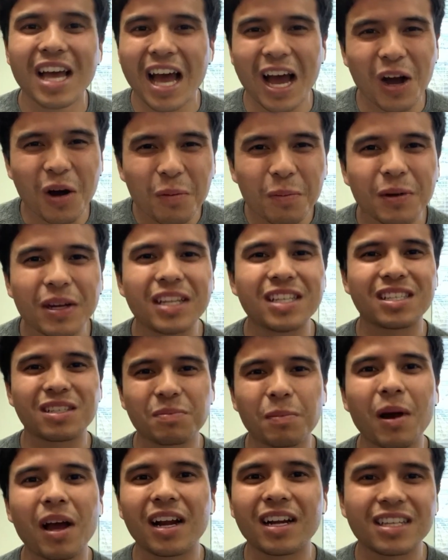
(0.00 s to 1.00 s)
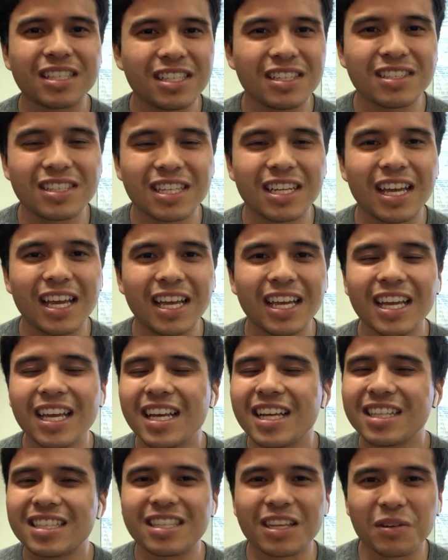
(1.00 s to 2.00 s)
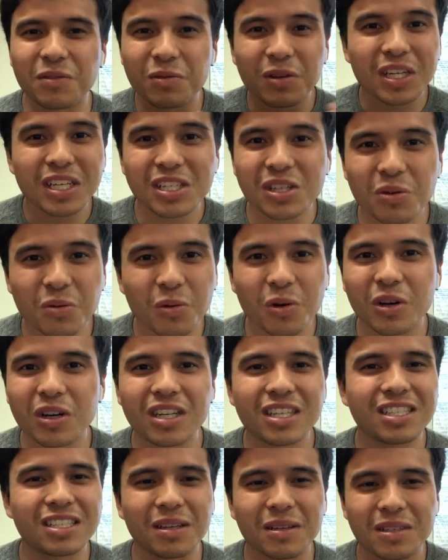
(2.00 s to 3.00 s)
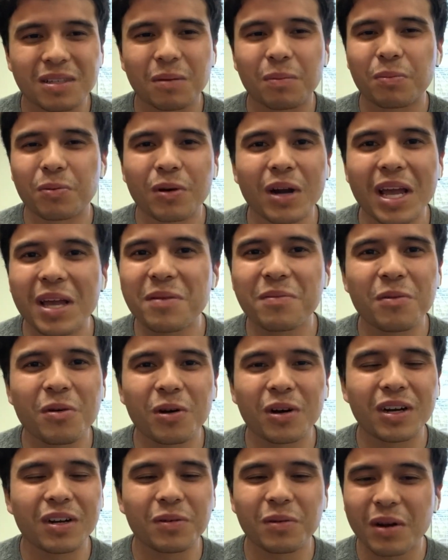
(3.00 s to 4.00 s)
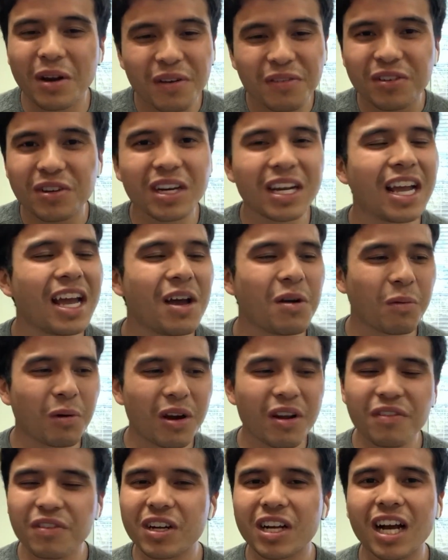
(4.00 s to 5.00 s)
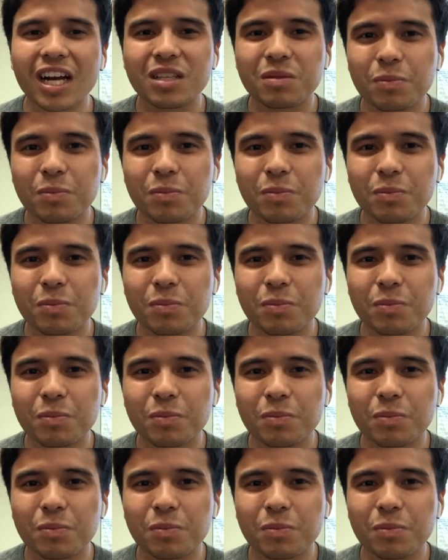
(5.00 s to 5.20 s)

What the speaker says: I hope it inspires you today to read your word, to pray more. Whatever God's